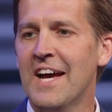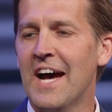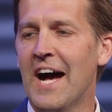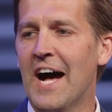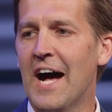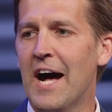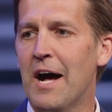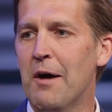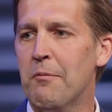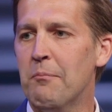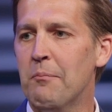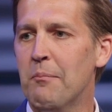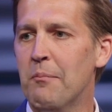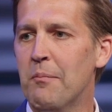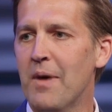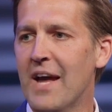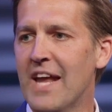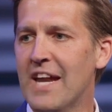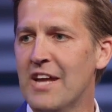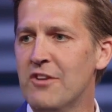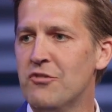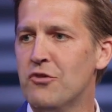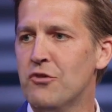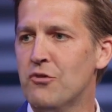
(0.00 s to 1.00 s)

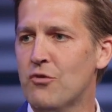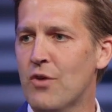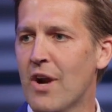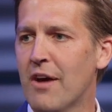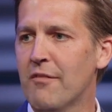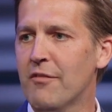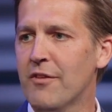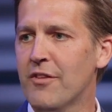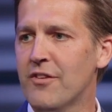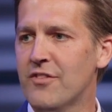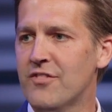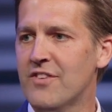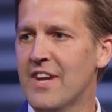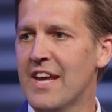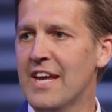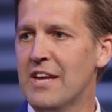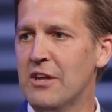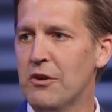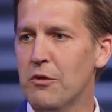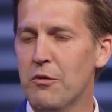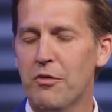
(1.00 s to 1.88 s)
And as you travel the state,